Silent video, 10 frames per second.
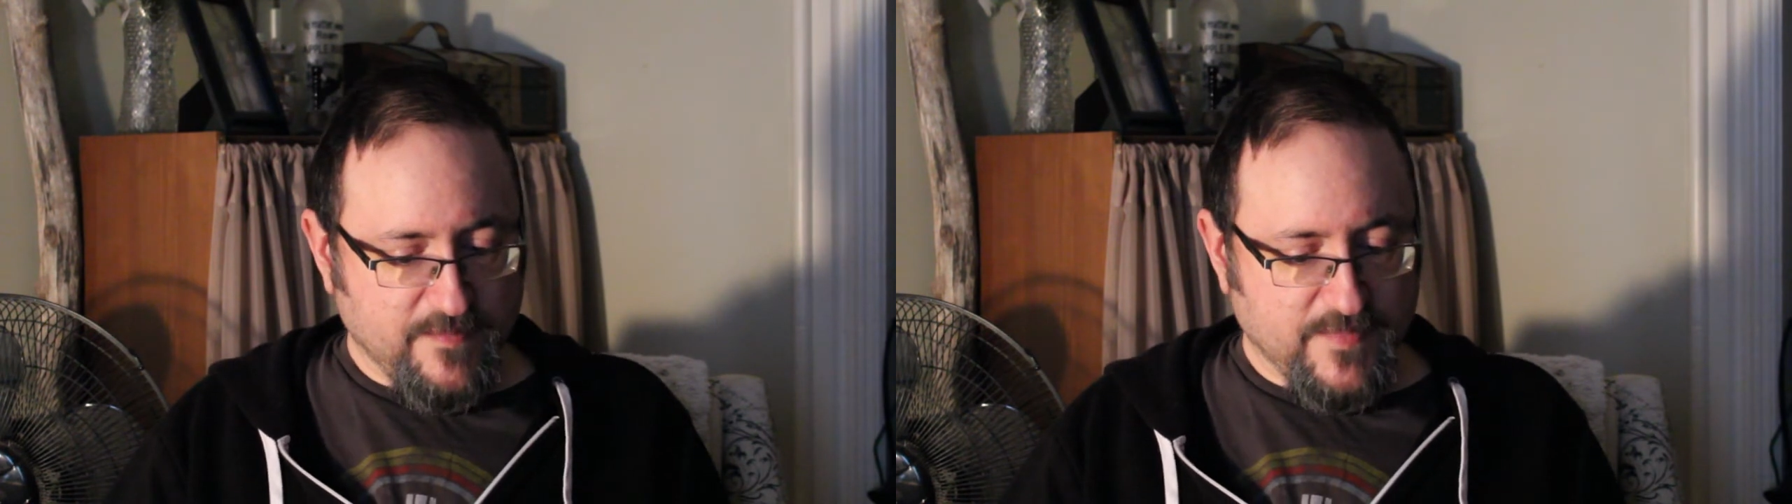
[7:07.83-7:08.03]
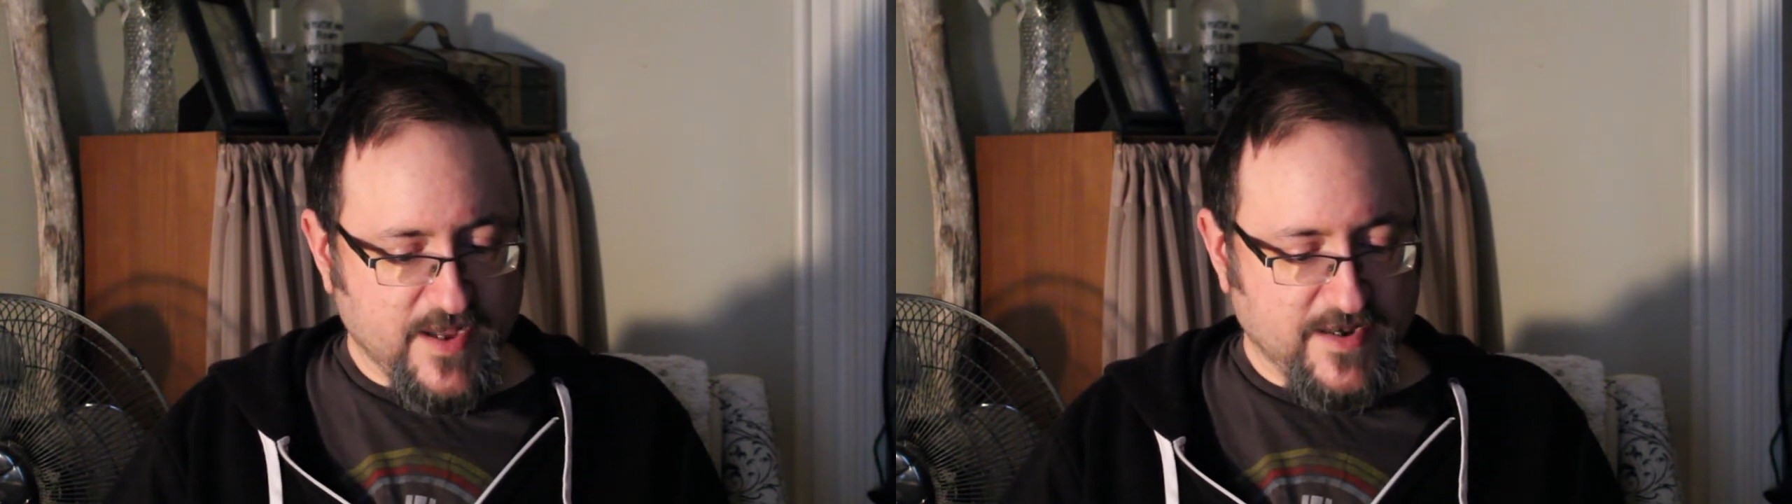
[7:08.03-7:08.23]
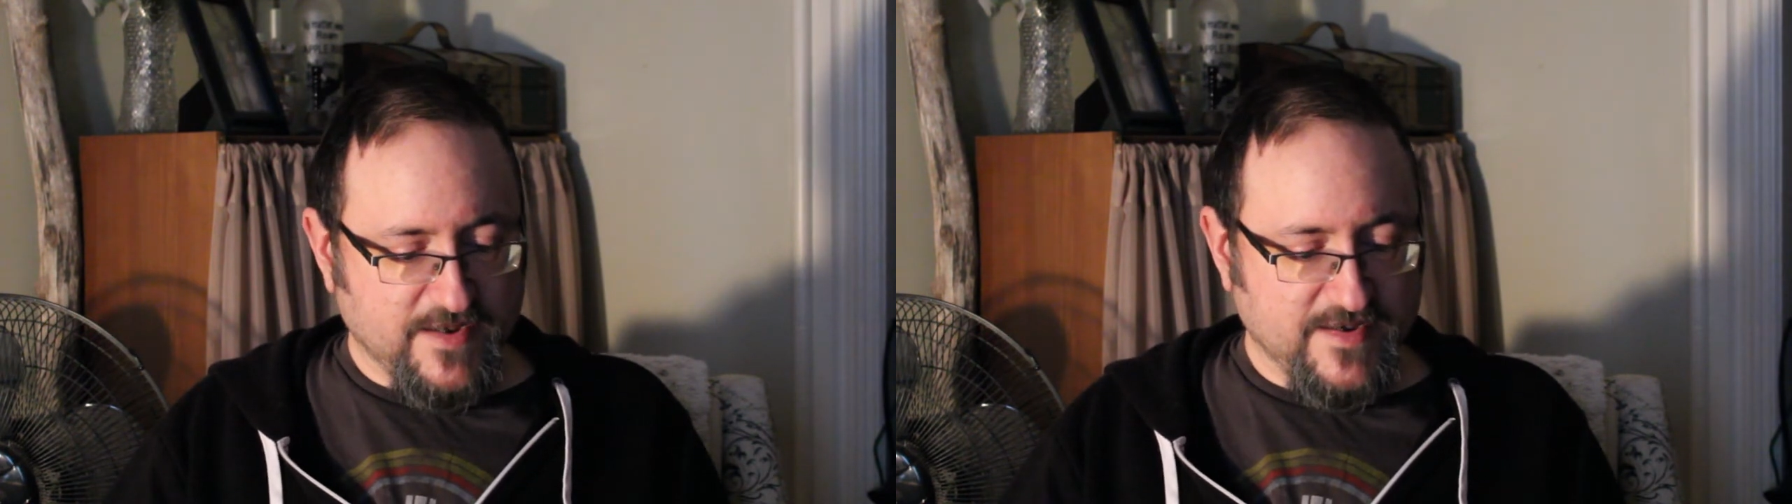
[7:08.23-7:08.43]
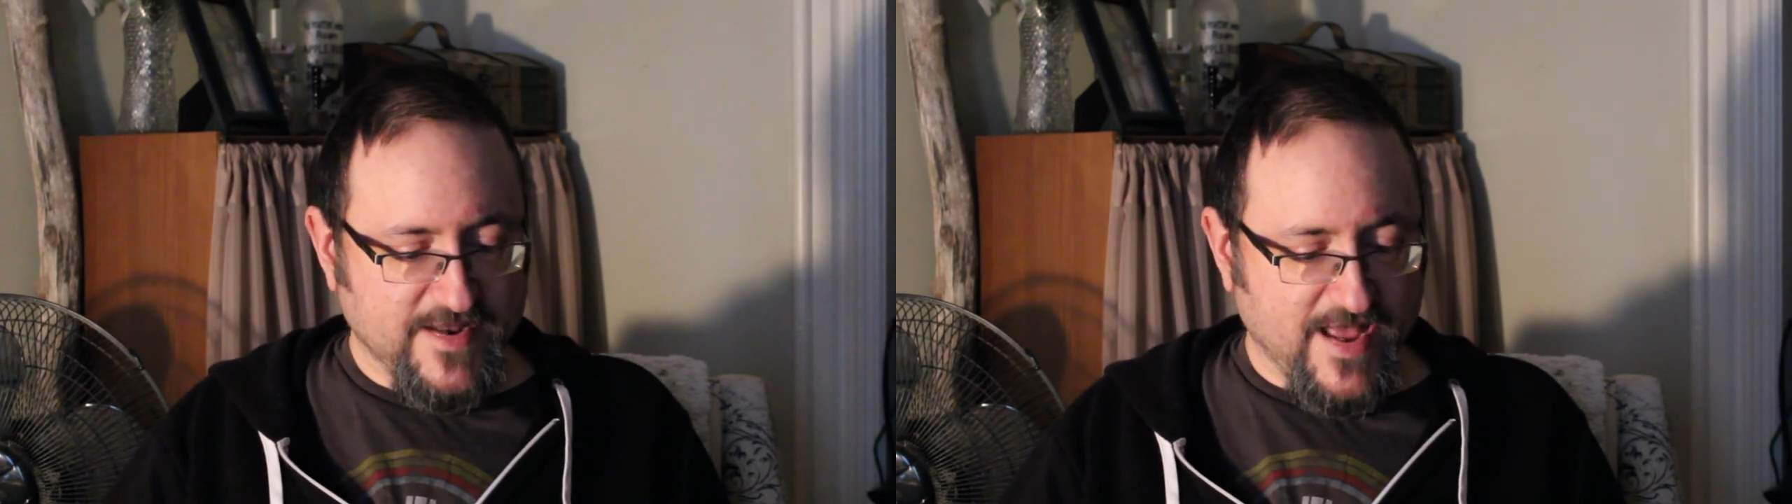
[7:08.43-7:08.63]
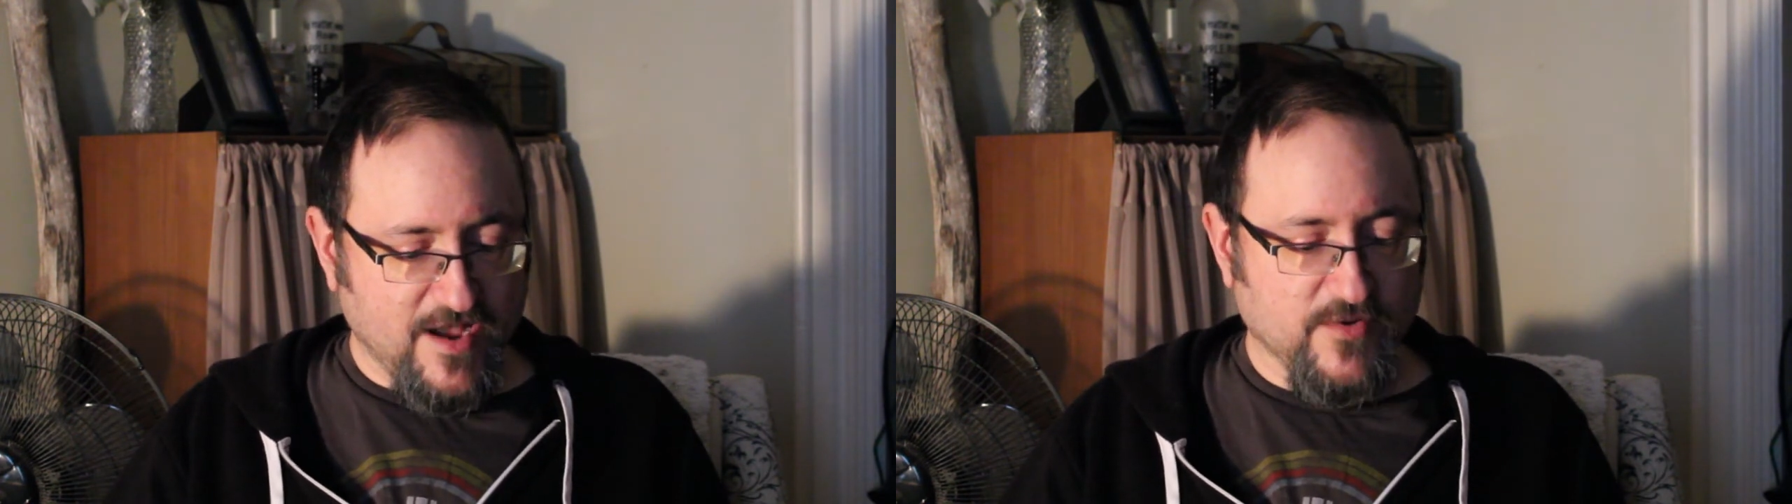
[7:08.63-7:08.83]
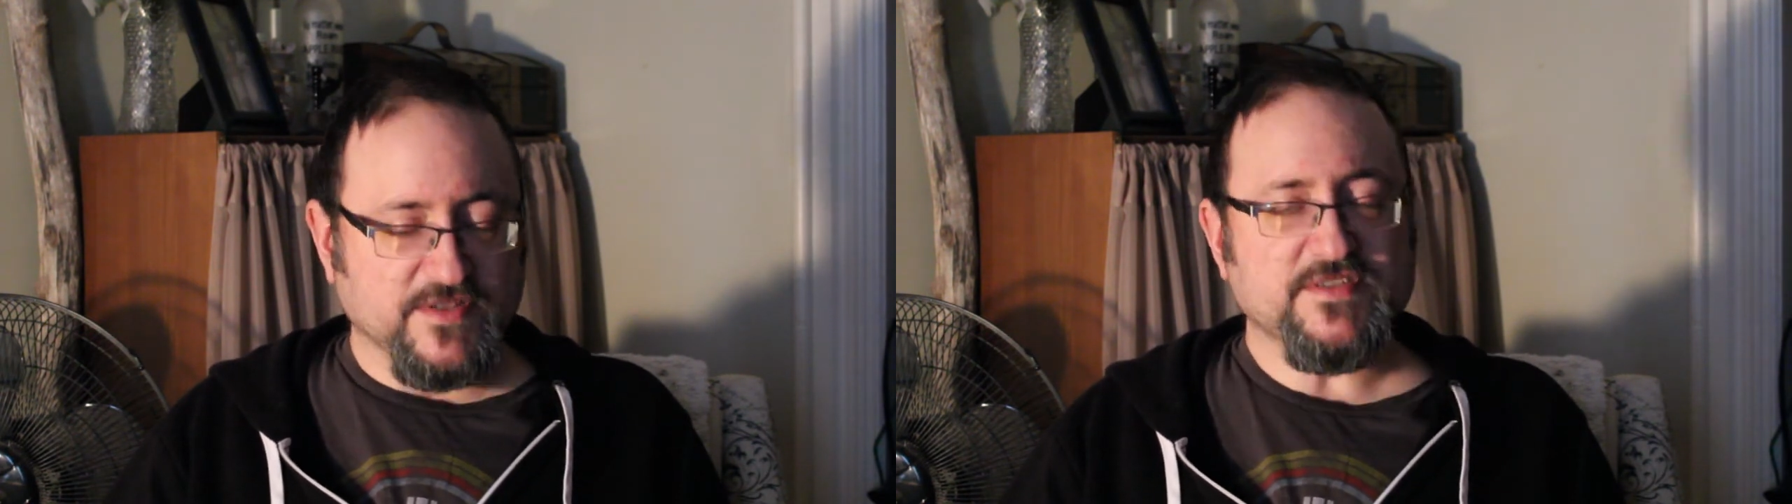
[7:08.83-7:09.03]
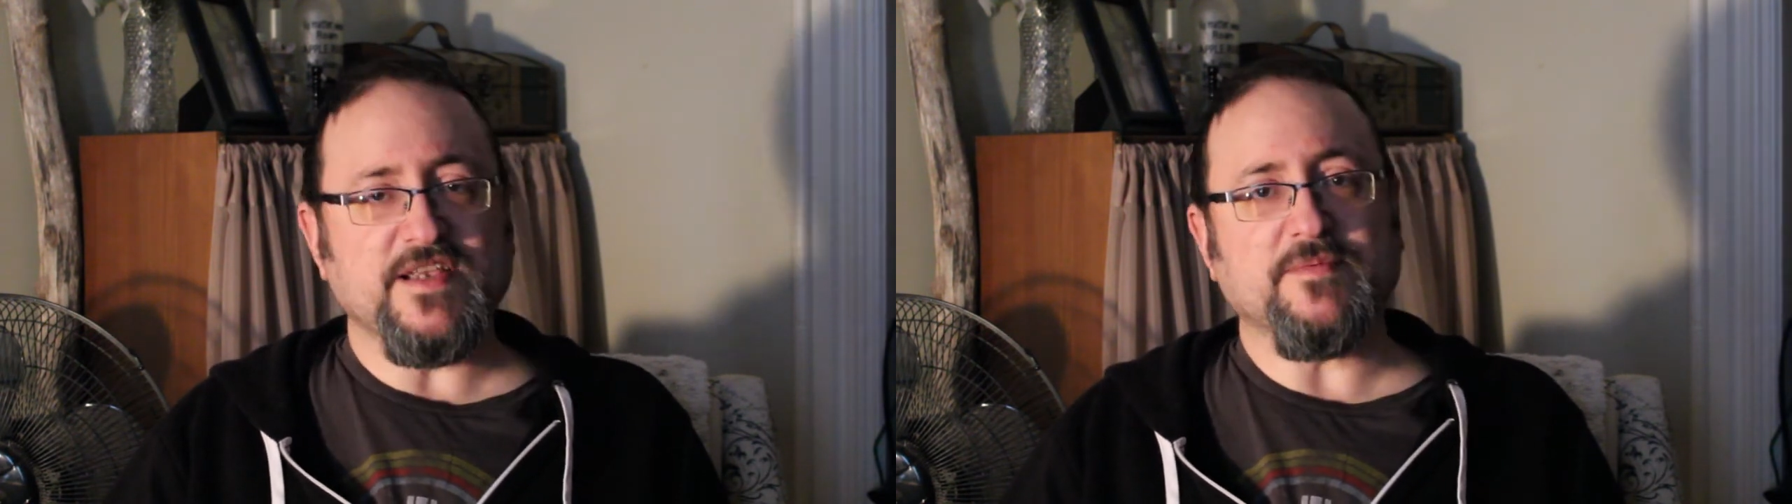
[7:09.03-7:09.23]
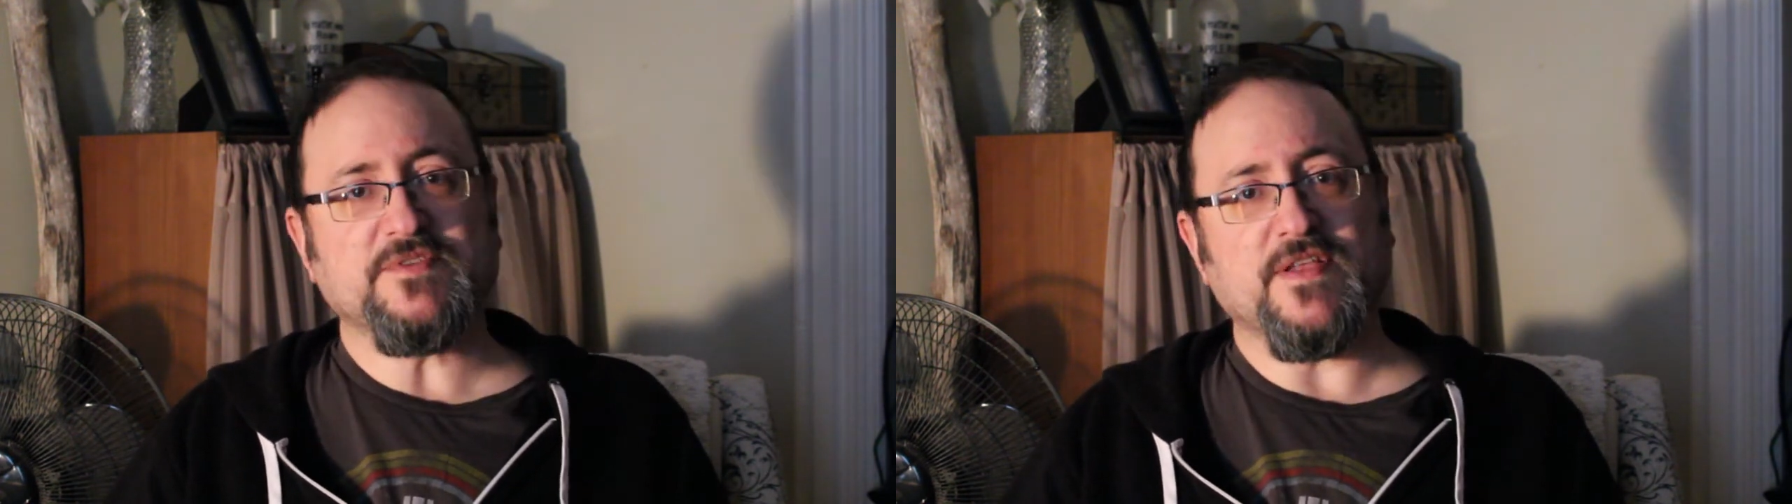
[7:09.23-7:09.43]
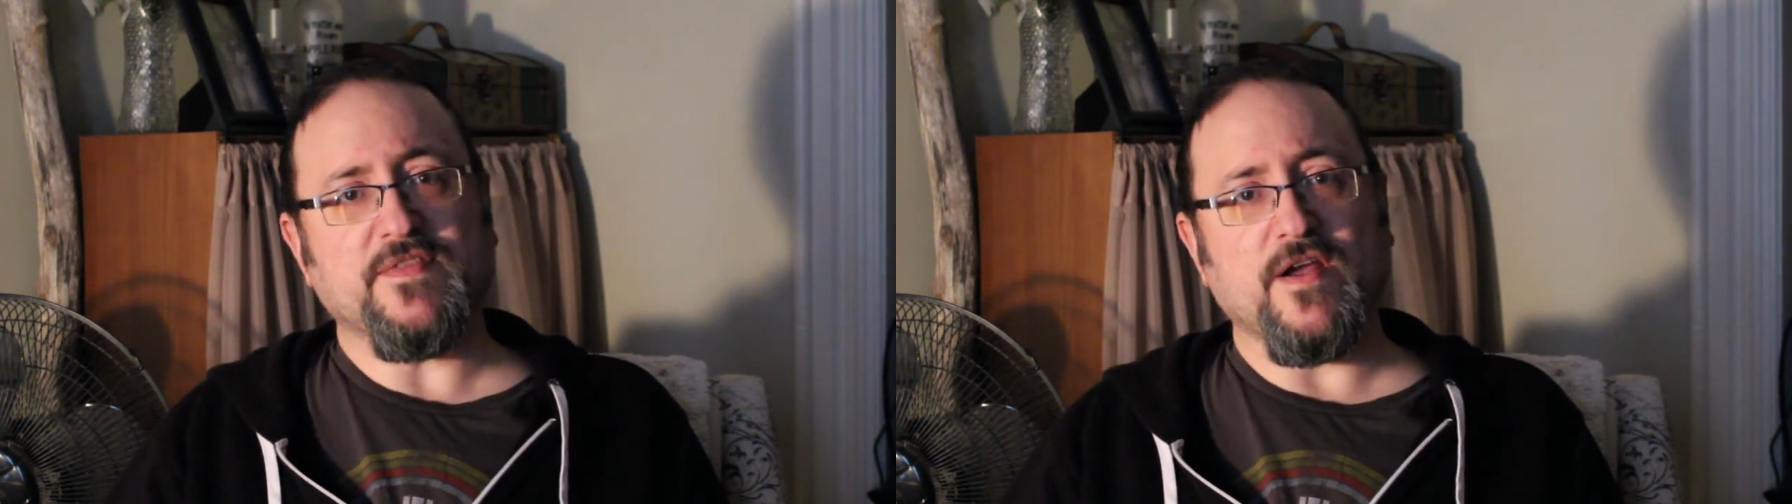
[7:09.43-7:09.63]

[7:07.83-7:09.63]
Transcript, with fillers: But now it seems that